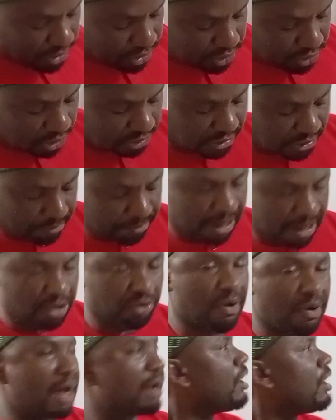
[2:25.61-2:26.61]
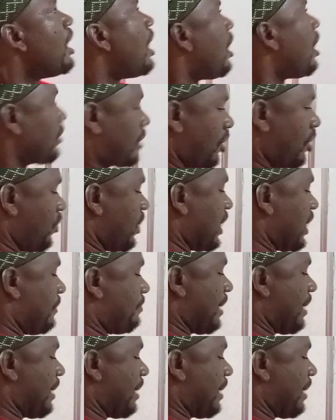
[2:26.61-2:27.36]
You just say manual. Okay, what